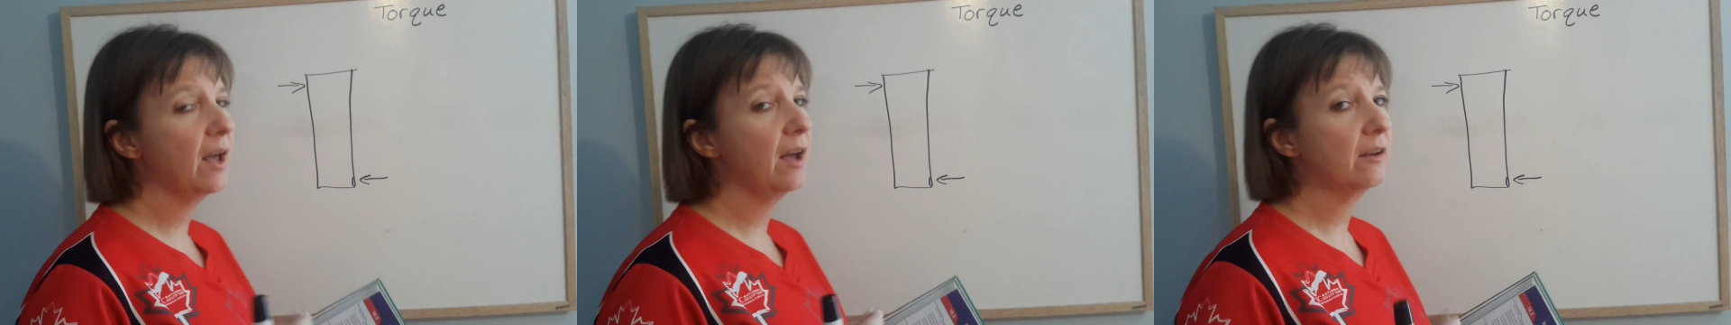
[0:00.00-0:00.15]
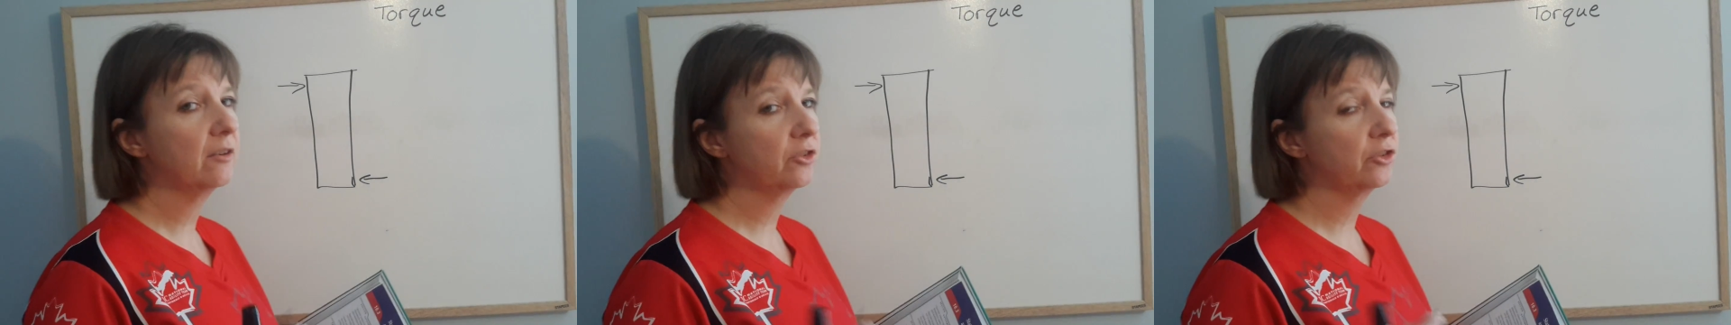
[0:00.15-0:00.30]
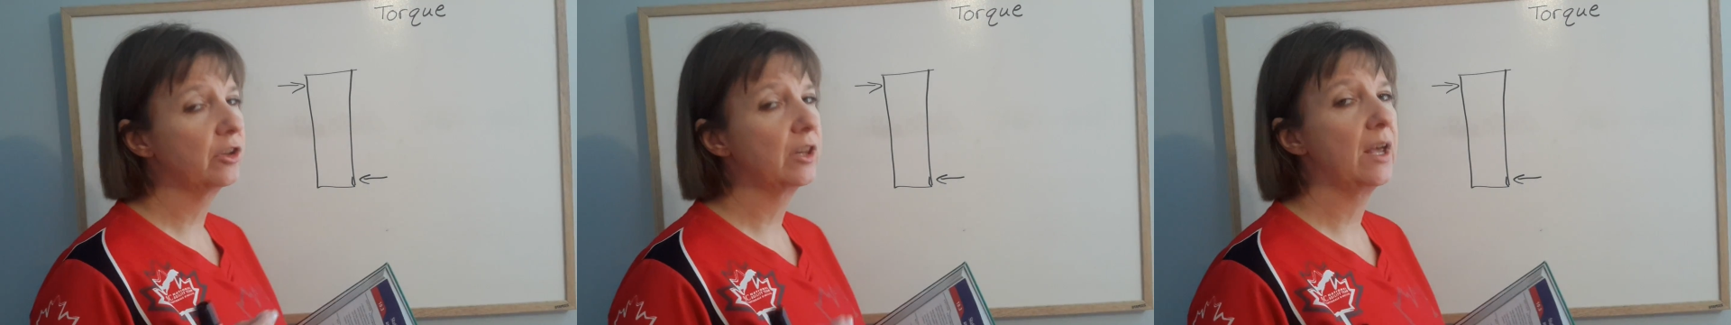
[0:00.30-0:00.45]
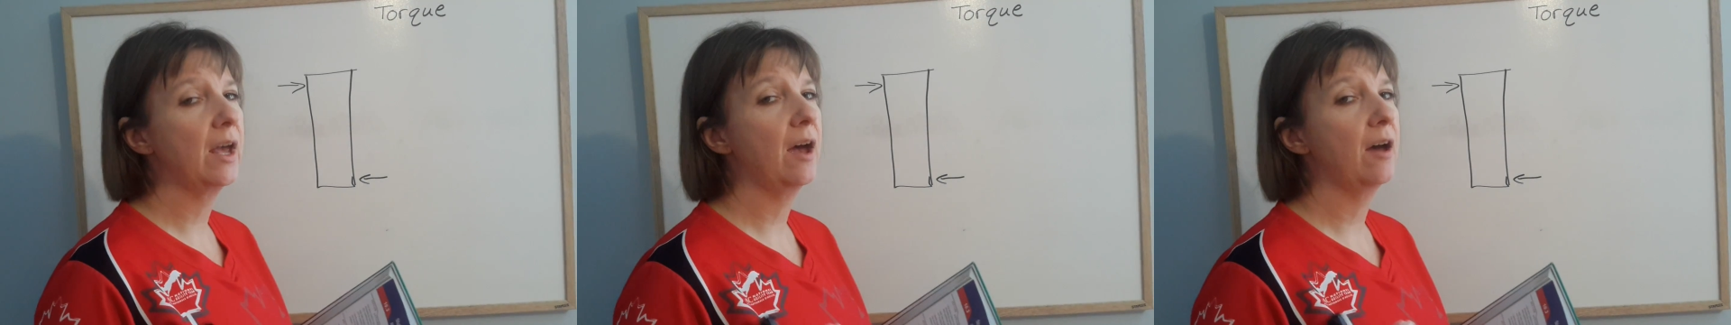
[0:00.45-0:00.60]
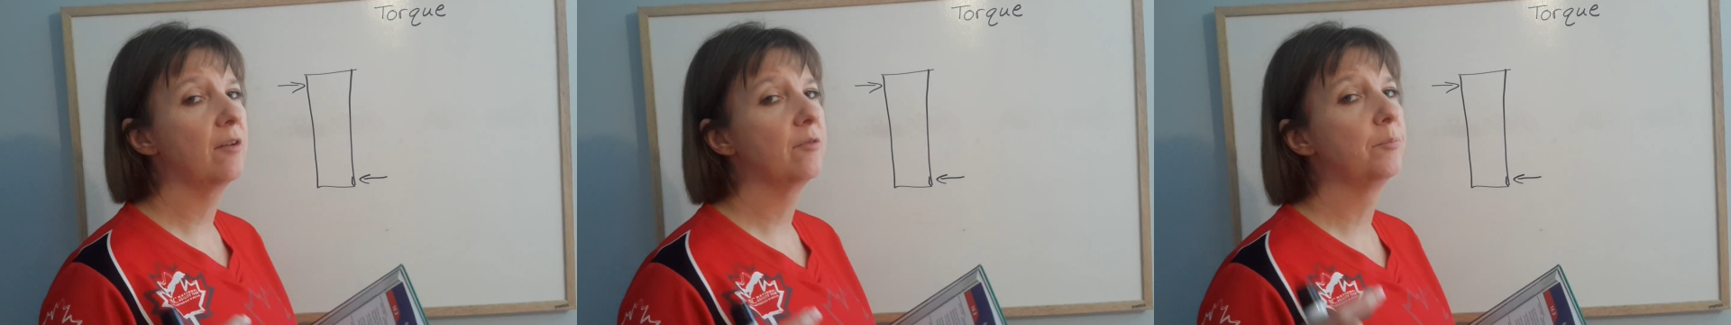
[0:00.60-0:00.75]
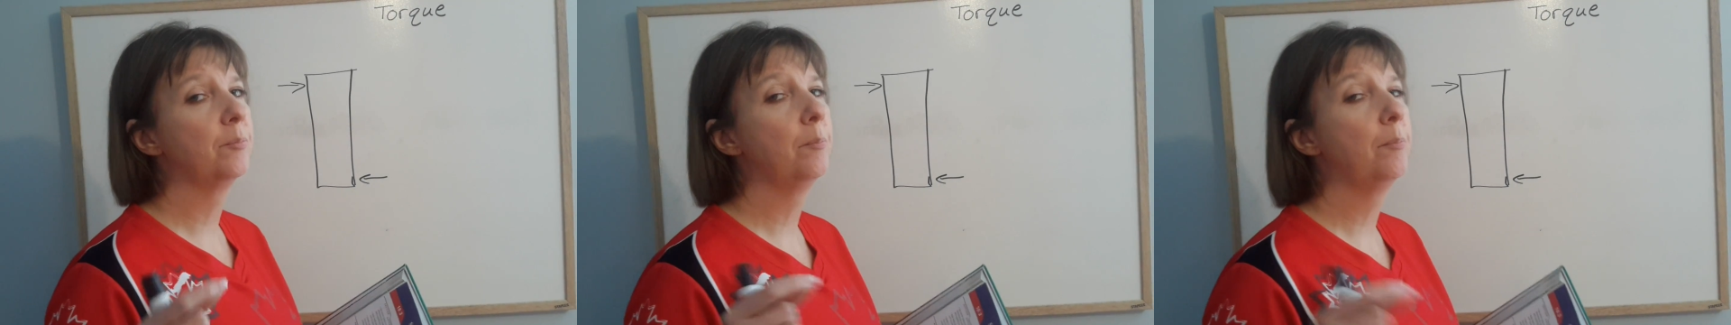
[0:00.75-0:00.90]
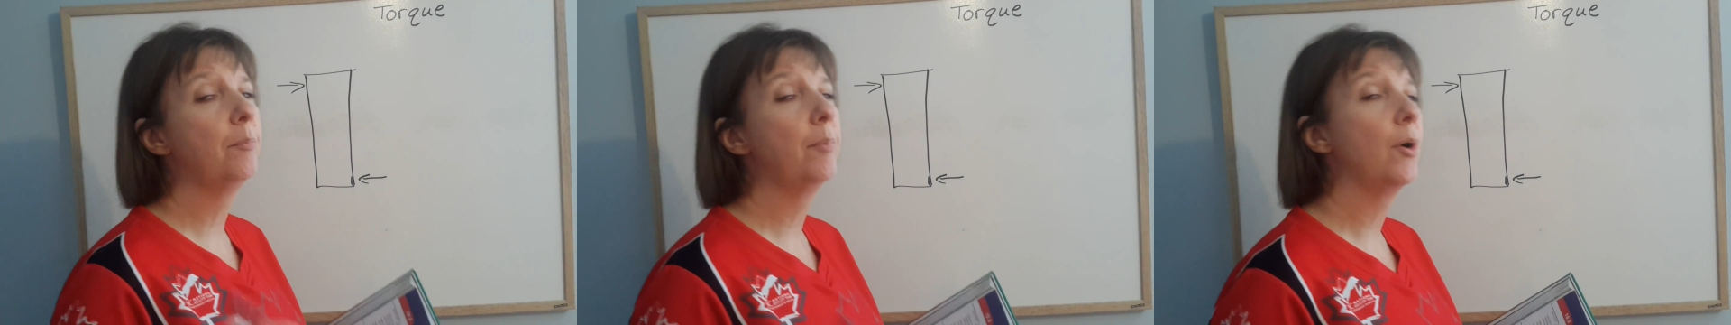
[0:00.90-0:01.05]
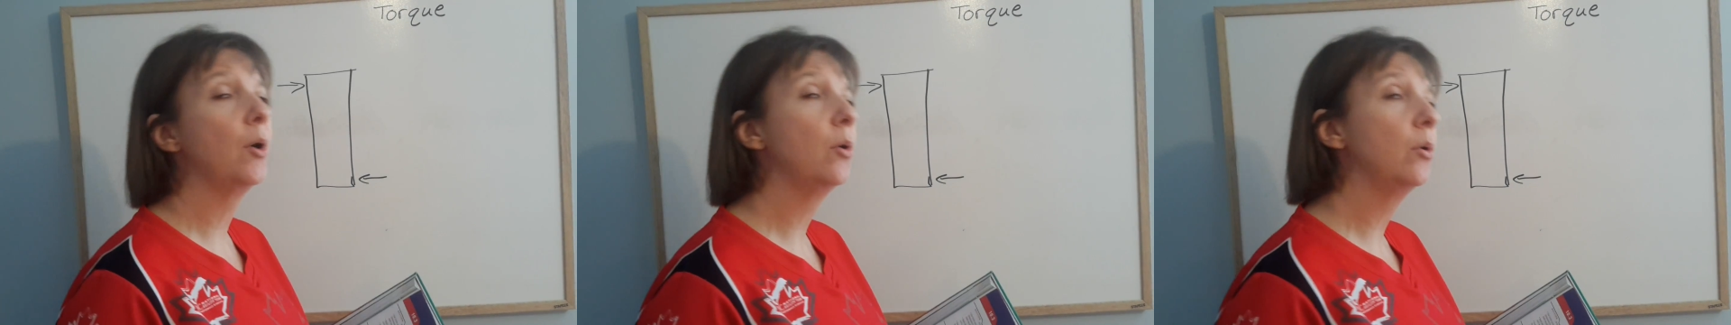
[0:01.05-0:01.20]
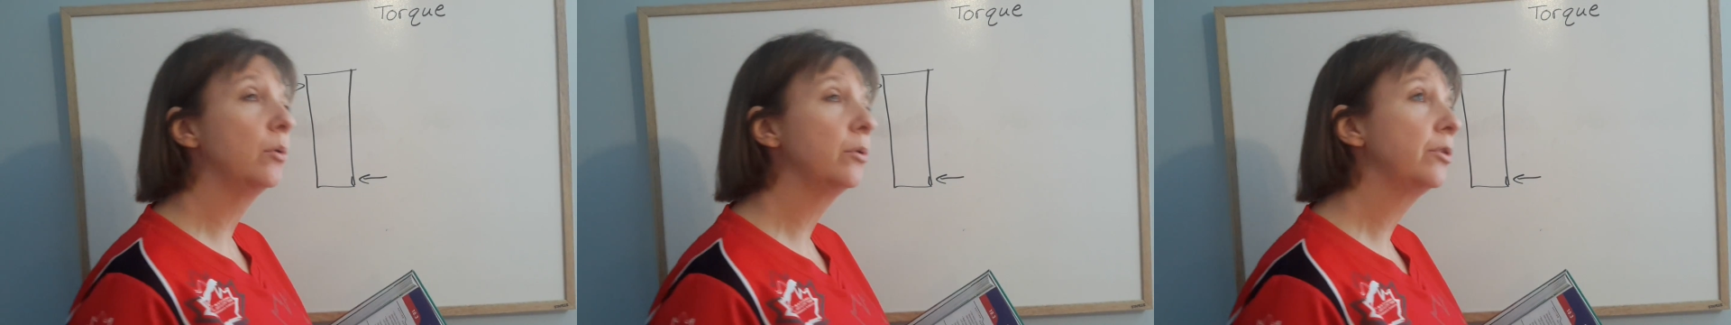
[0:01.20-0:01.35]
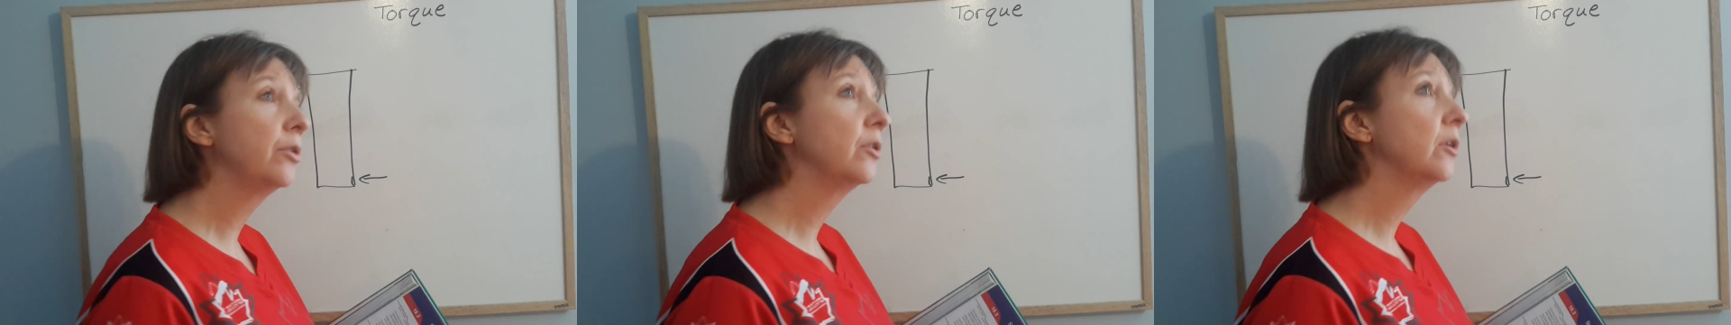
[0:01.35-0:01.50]
actually have
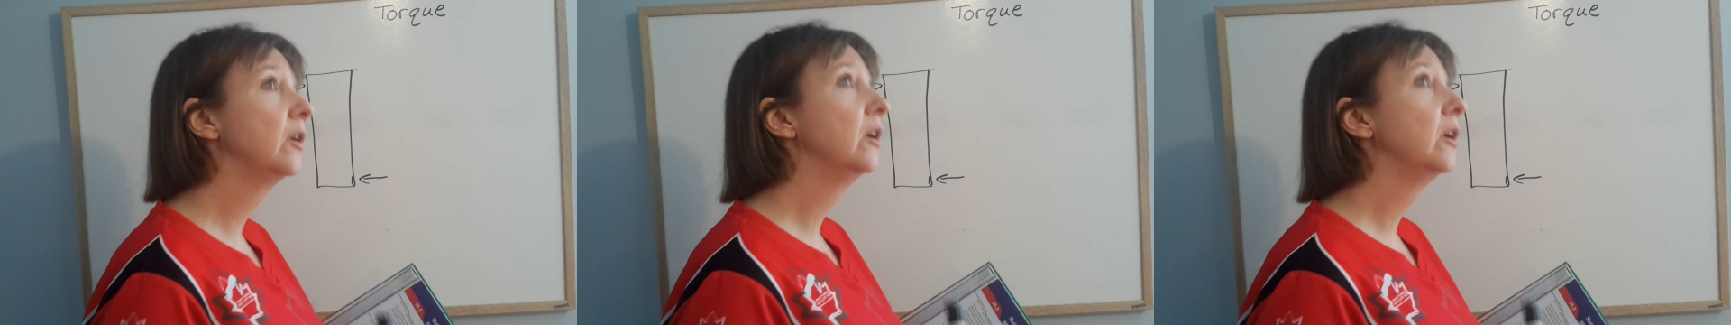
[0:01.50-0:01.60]
both